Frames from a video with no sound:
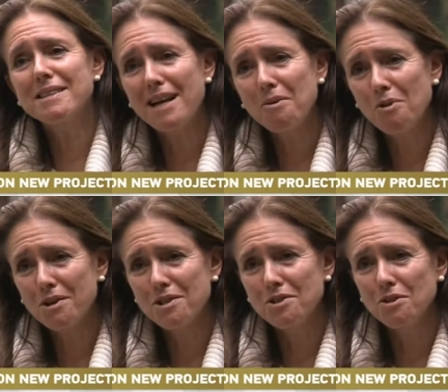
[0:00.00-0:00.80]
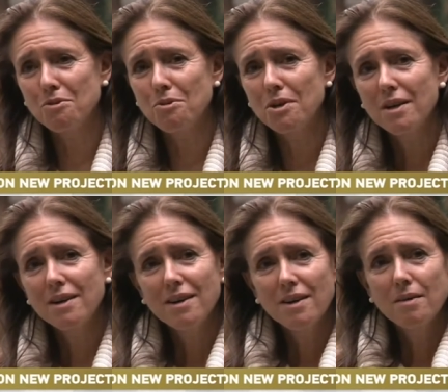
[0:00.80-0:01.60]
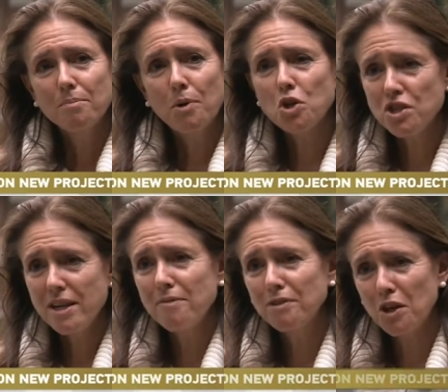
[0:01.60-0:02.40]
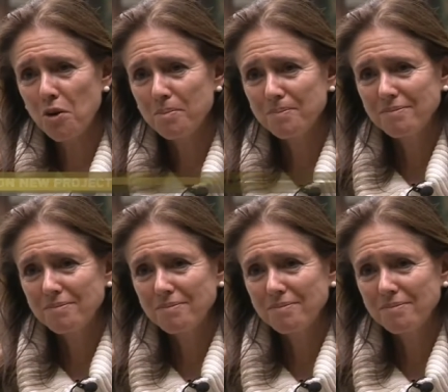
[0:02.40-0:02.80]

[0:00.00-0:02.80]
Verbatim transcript: that I want to do push the envelope.